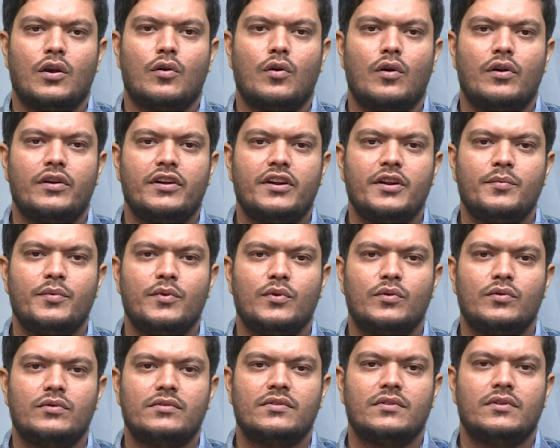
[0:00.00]

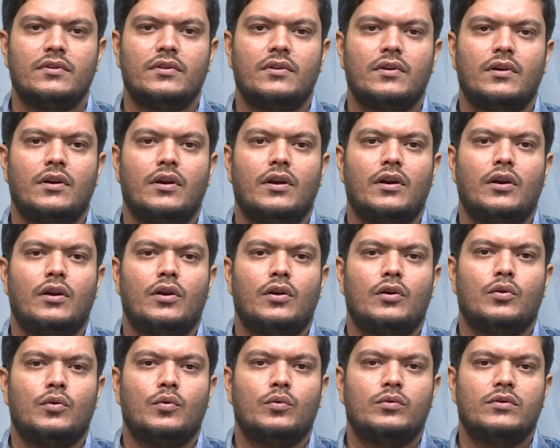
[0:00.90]
contributes
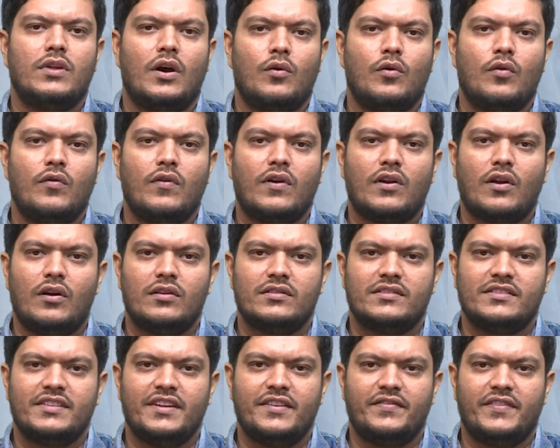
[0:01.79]
to the overall
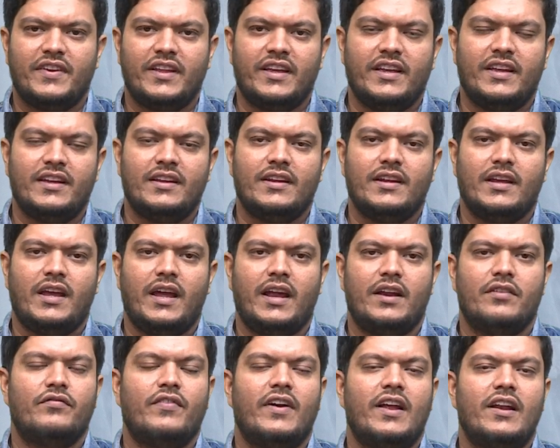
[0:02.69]
safety
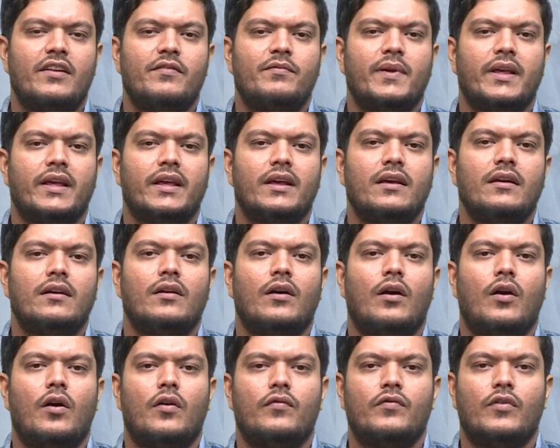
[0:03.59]
and well-being
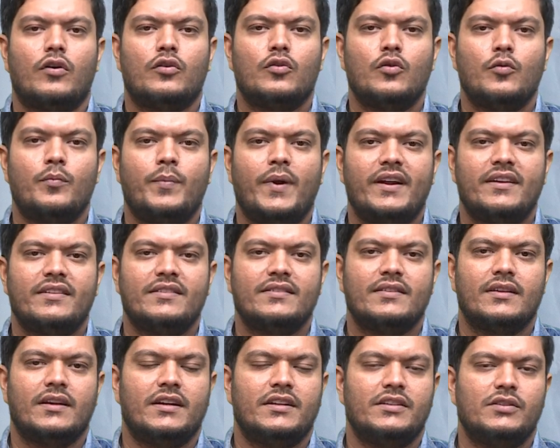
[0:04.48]
of occupants,
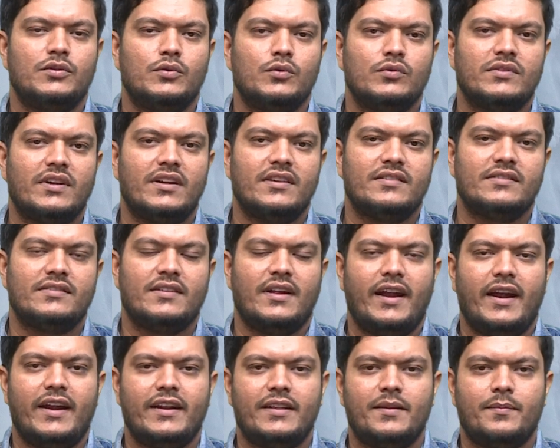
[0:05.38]
users
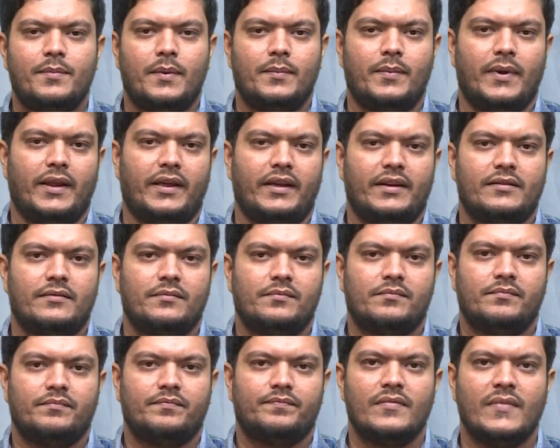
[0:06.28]
and the public.
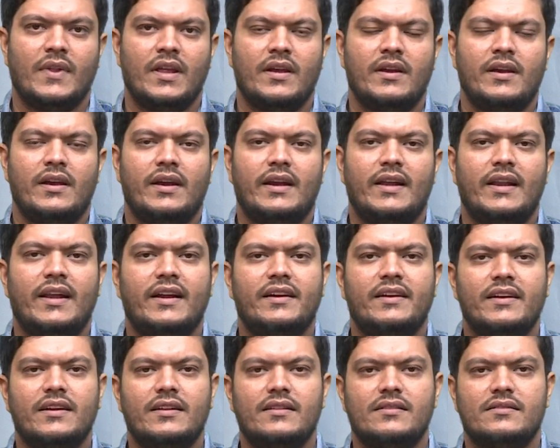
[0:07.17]

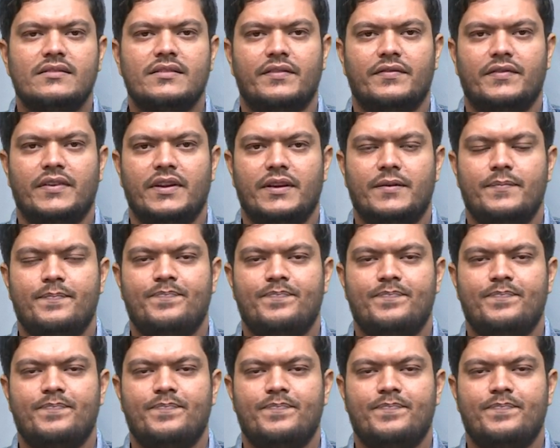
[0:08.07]
Electrical safety.